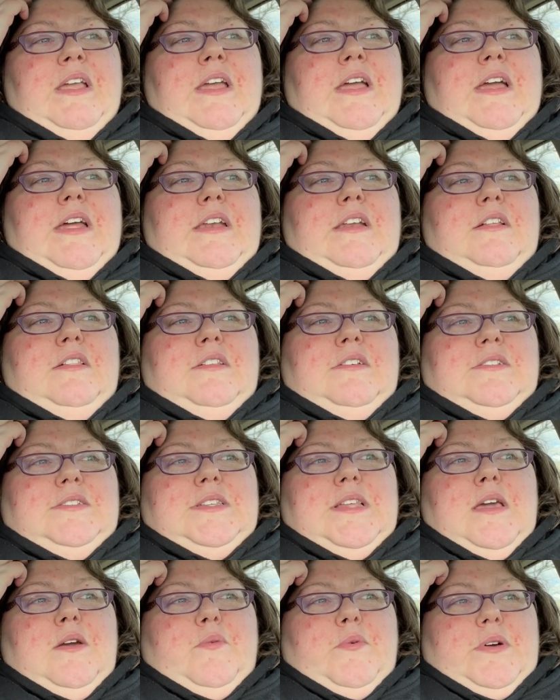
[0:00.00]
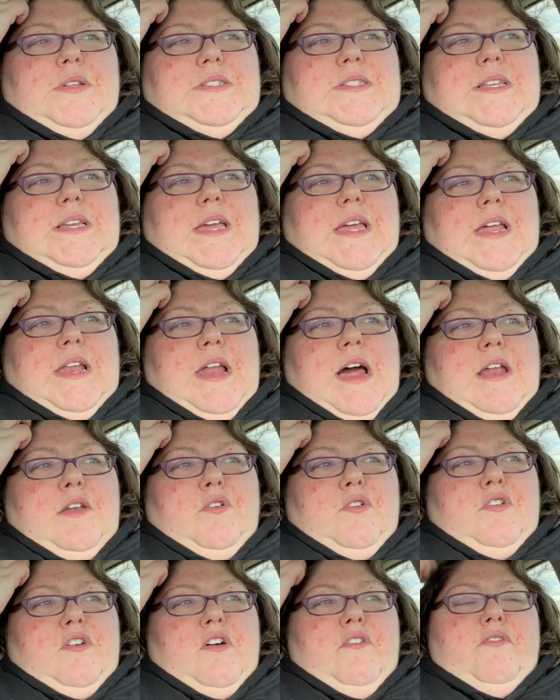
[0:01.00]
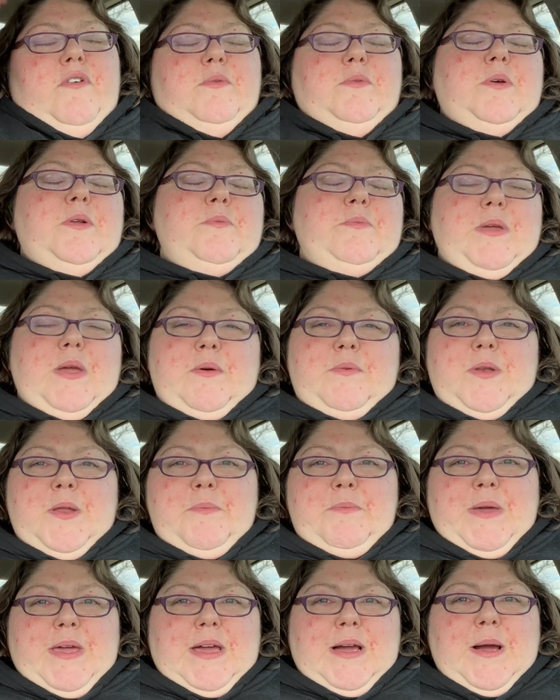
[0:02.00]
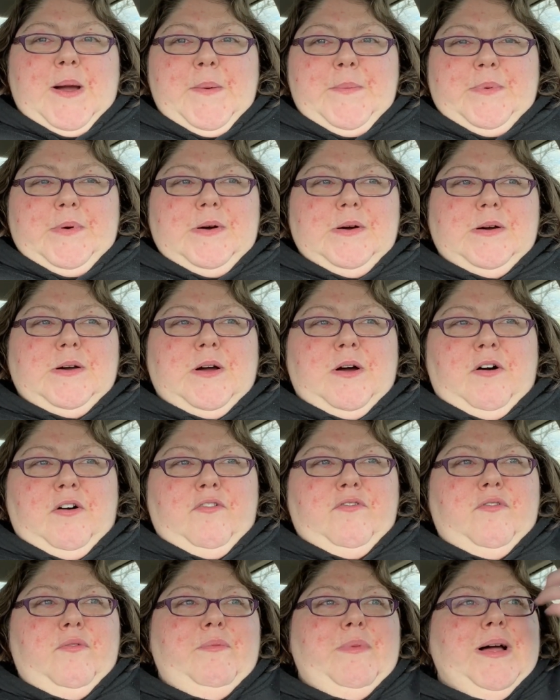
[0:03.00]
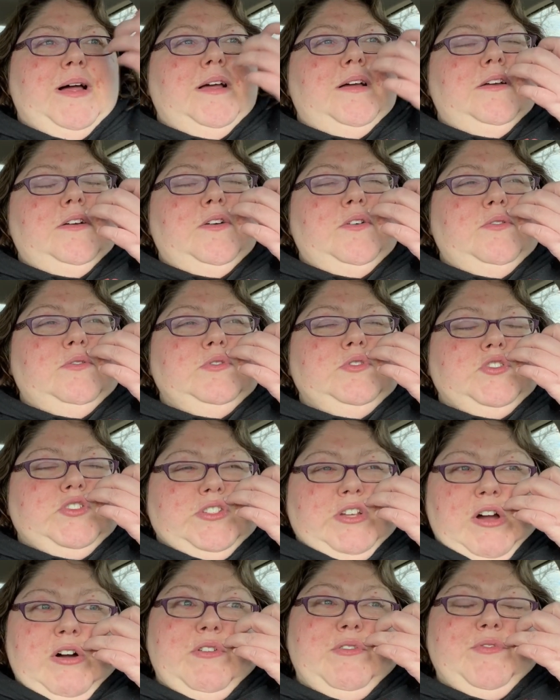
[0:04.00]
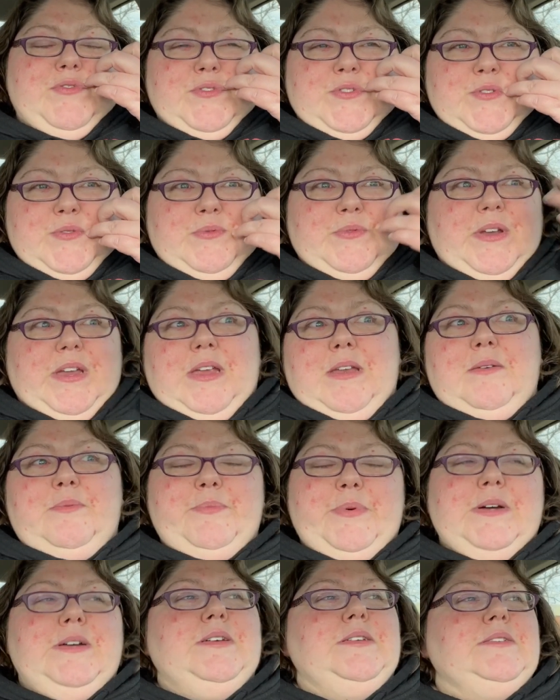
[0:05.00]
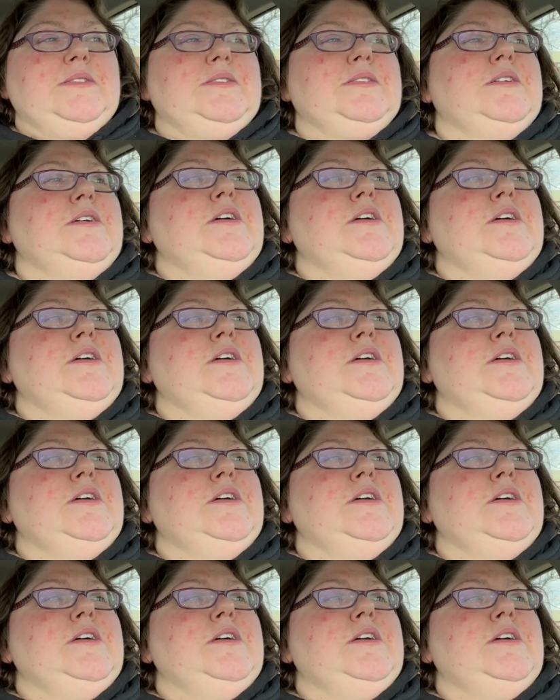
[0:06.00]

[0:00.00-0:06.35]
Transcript: and it looks like once again I don't know if I'm going to be able to pick a book off of my own shelf to read, because